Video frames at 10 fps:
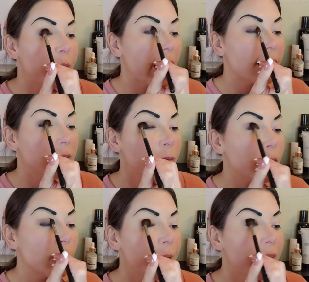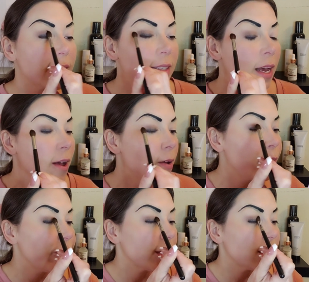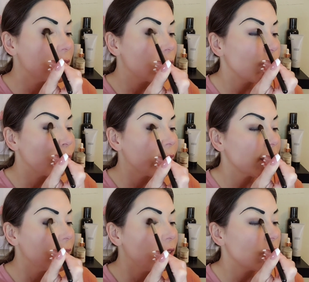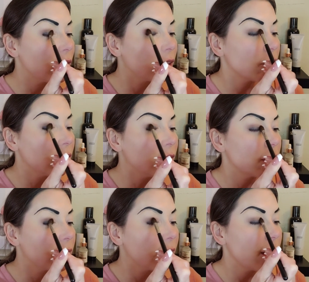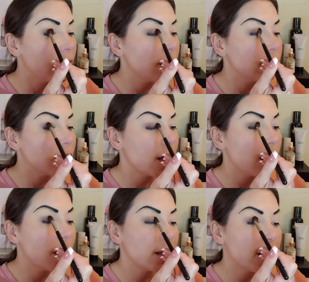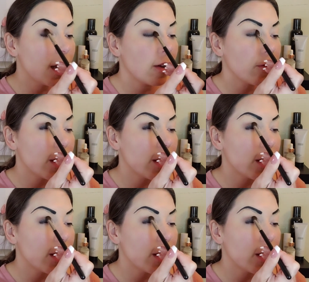possible because this is a really dark look, and yeah,